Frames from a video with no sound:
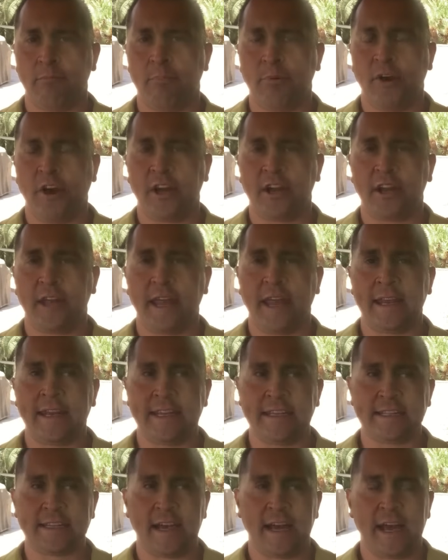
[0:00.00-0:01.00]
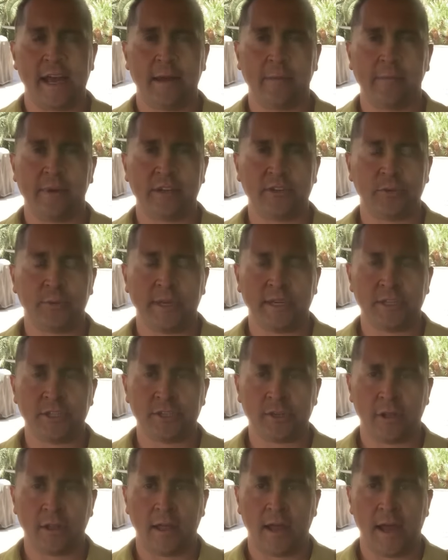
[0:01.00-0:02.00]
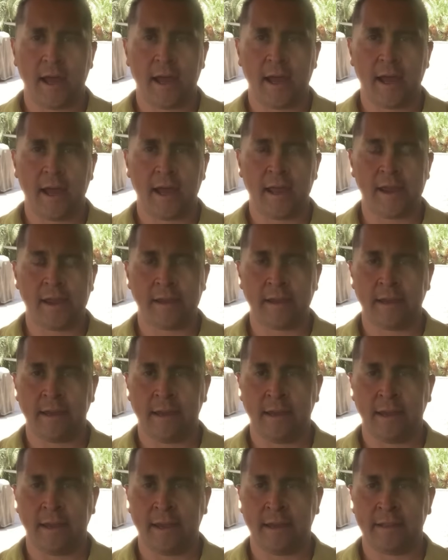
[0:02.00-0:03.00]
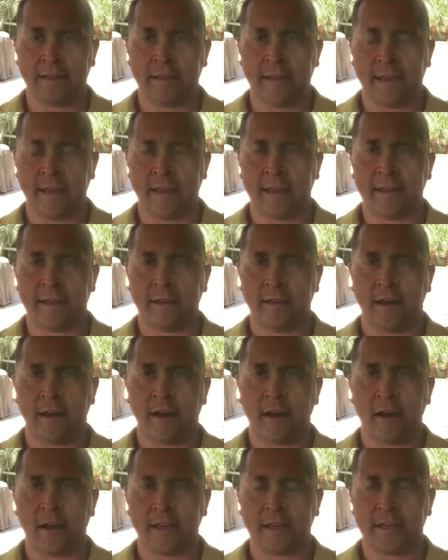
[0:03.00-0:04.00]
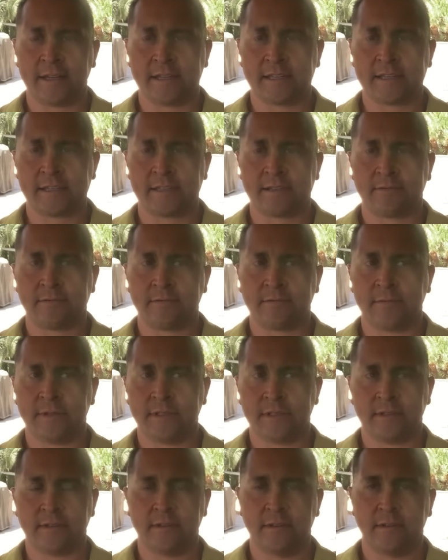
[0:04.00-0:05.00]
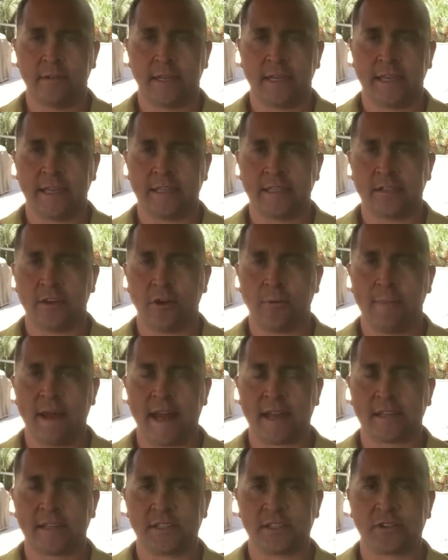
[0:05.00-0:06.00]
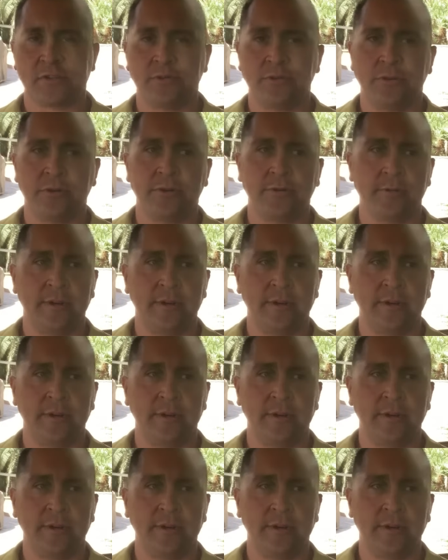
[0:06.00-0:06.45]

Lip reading: book any time between July and the end of August when the kids go back to school.